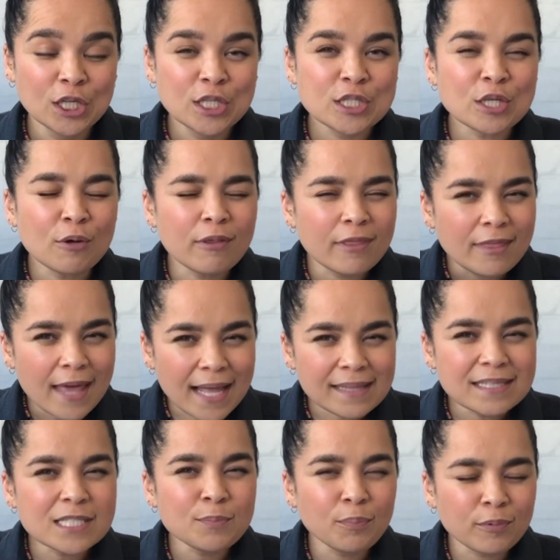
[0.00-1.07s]
So
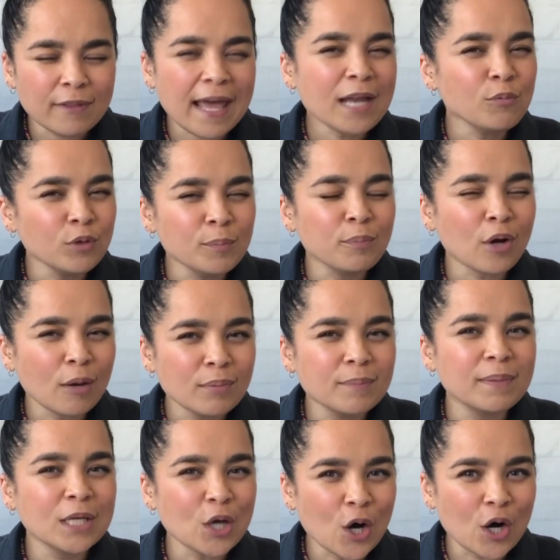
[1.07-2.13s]
that would
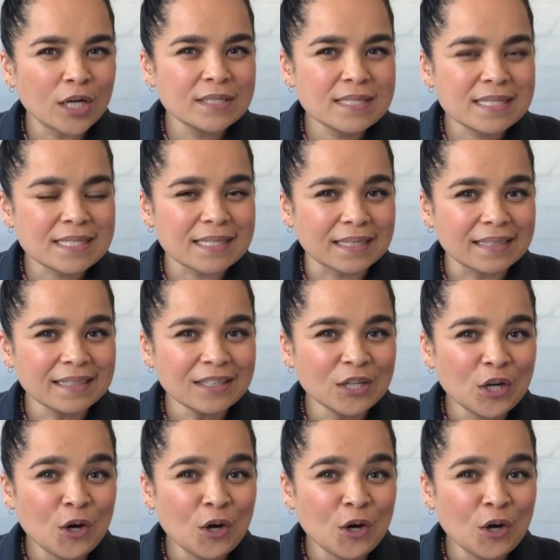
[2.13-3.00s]
probably answer